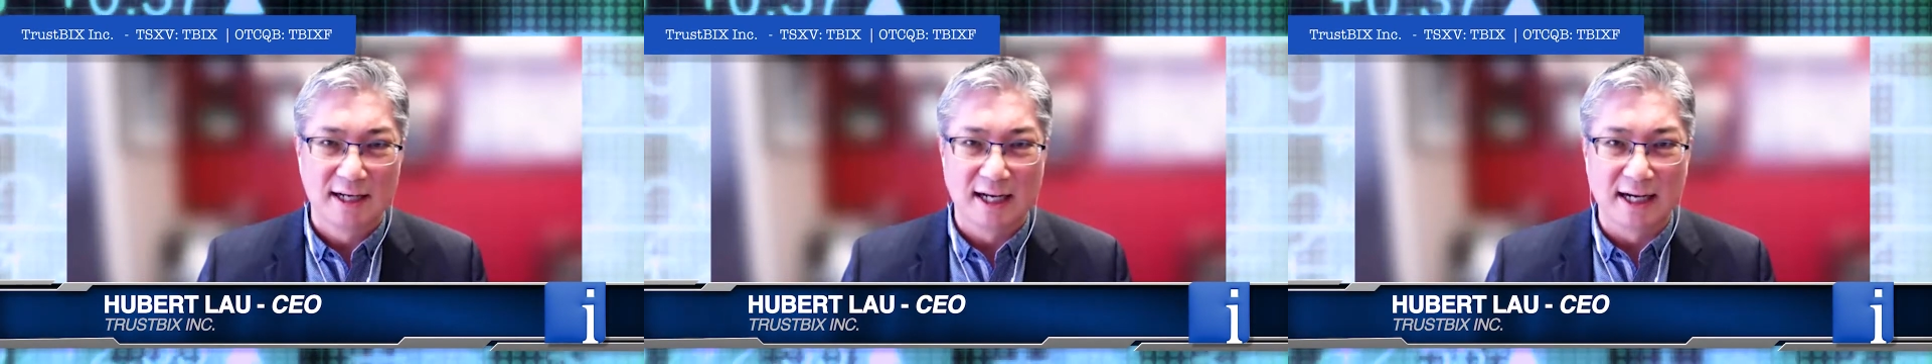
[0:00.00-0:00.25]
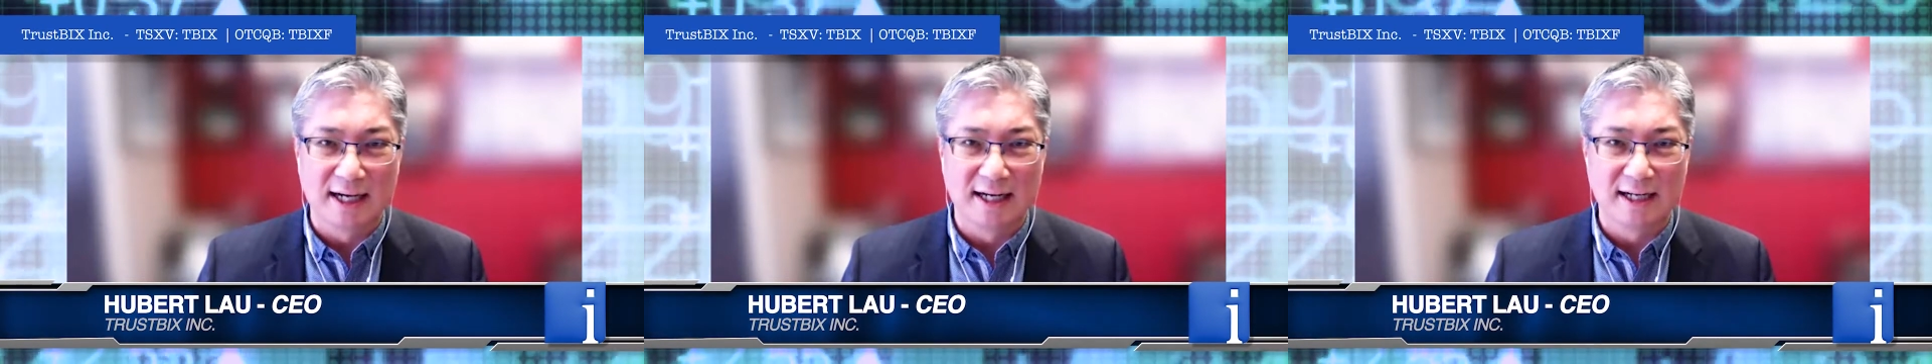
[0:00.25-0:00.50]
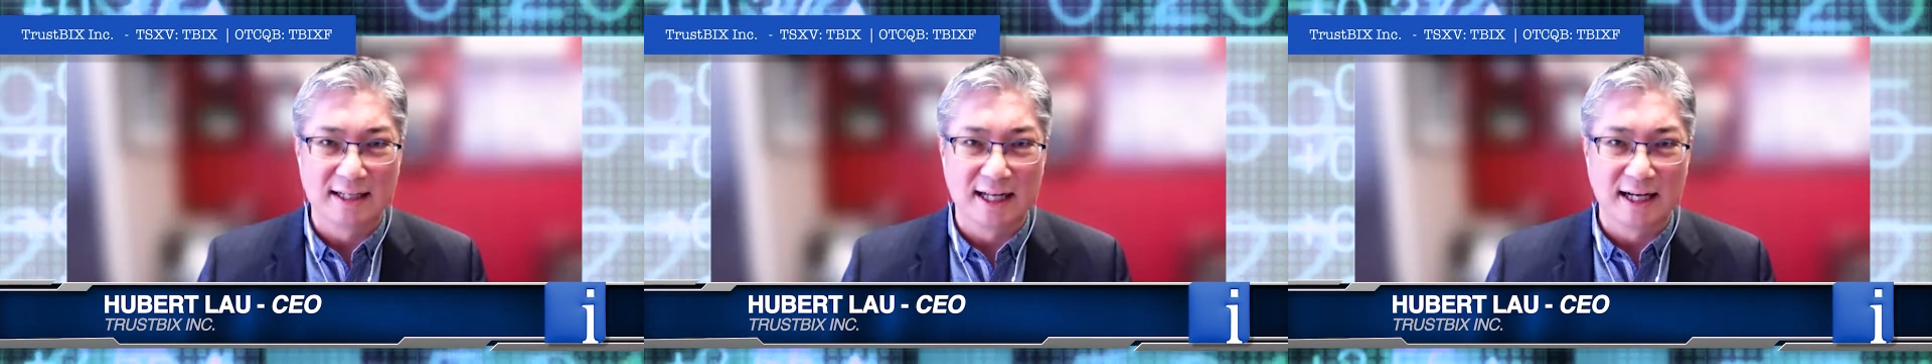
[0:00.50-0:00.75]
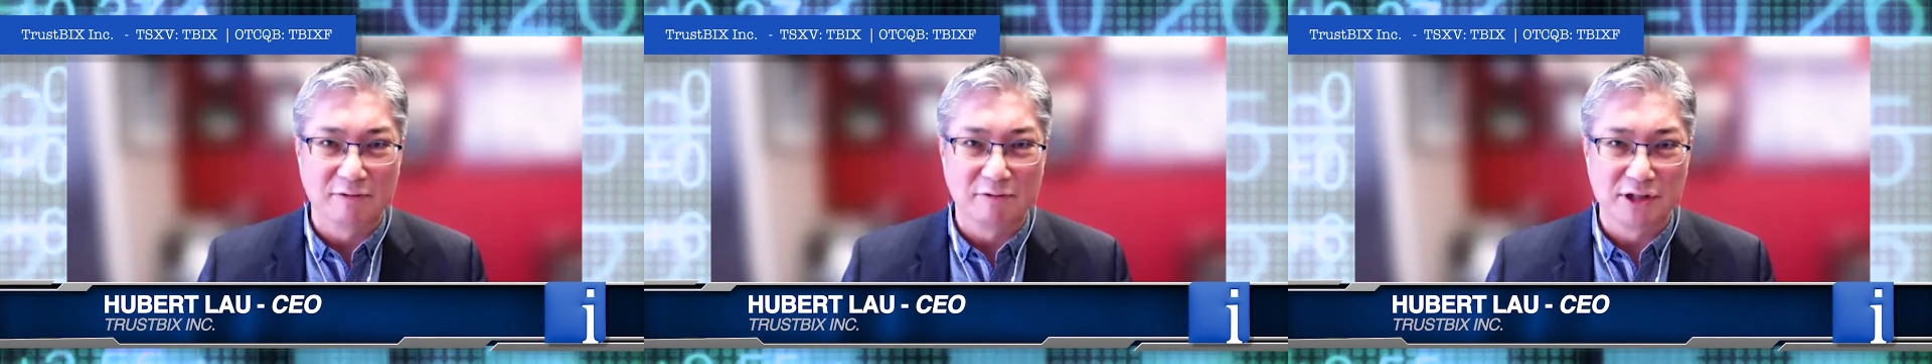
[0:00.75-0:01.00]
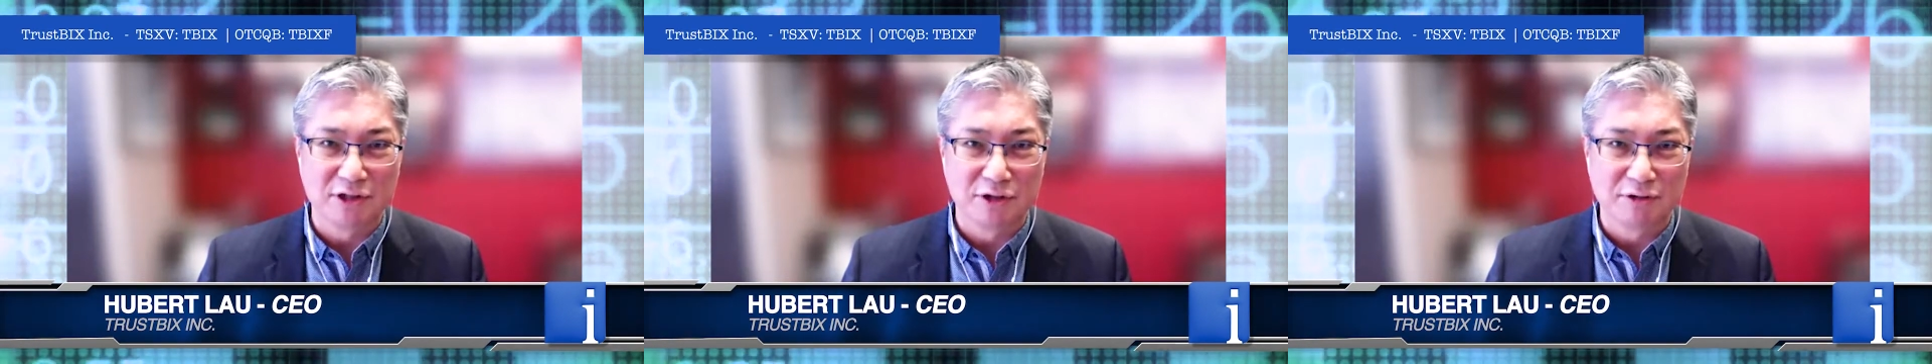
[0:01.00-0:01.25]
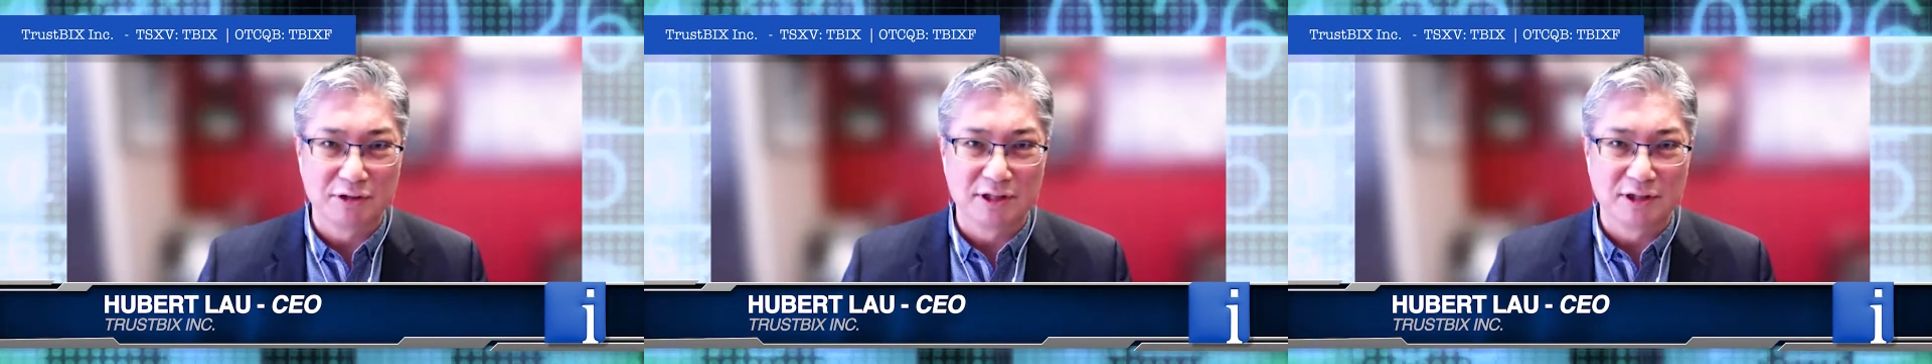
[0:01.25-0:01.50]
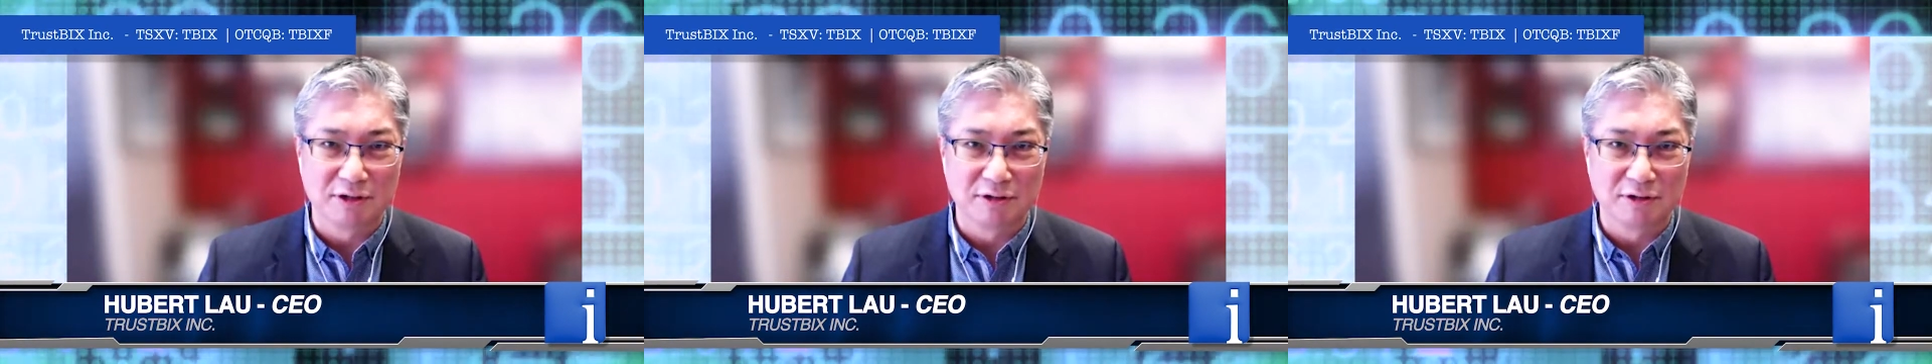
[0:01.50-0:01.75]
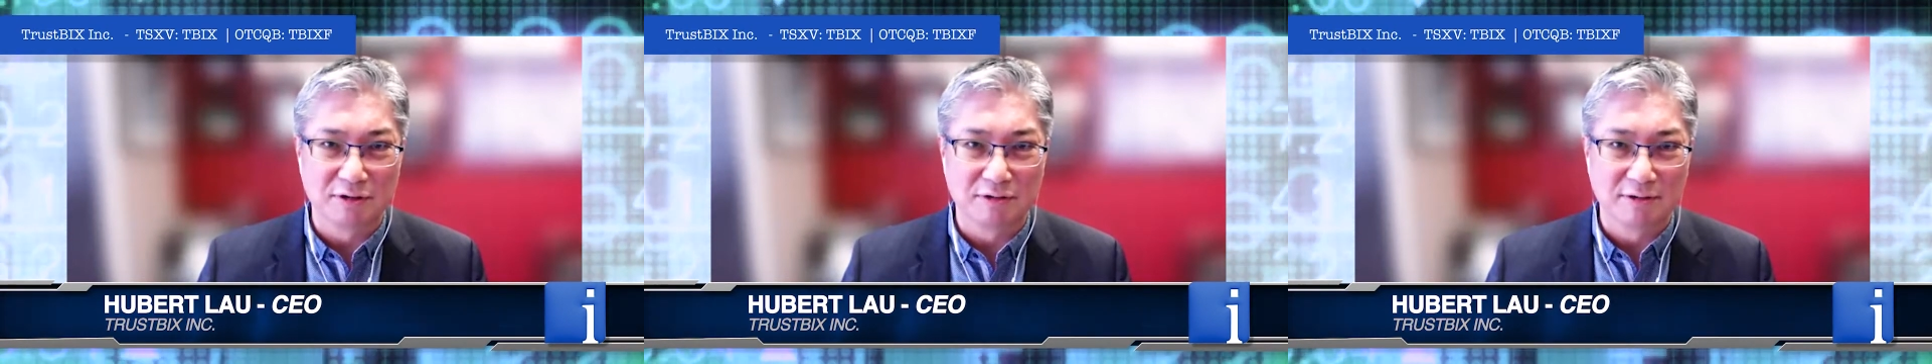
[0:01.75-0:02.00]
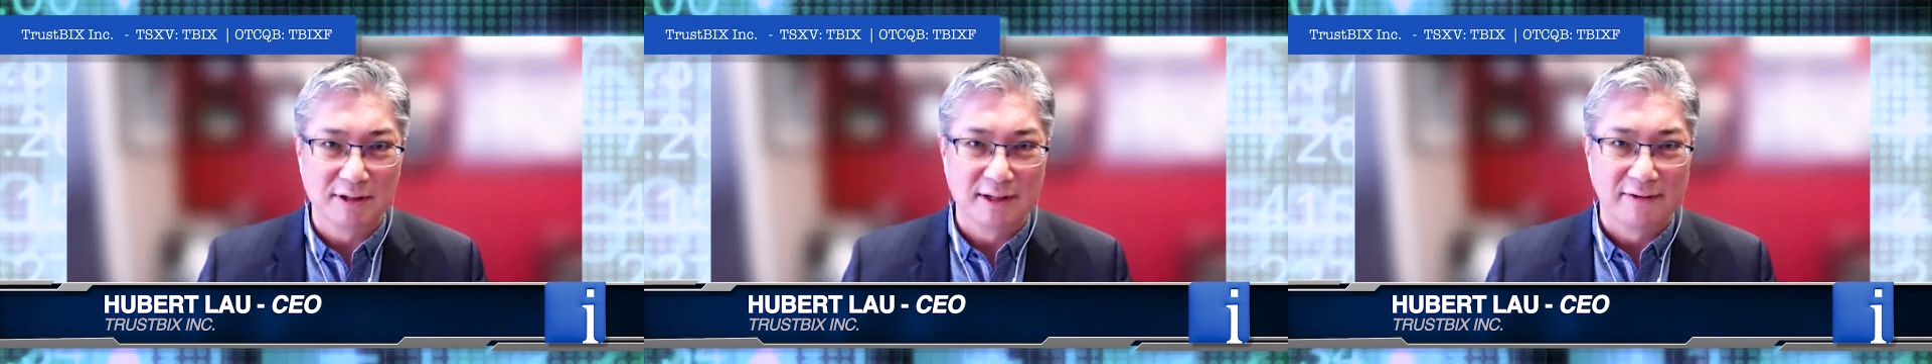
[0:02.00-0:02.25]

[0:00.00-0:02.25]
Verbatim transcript: uh, that we use to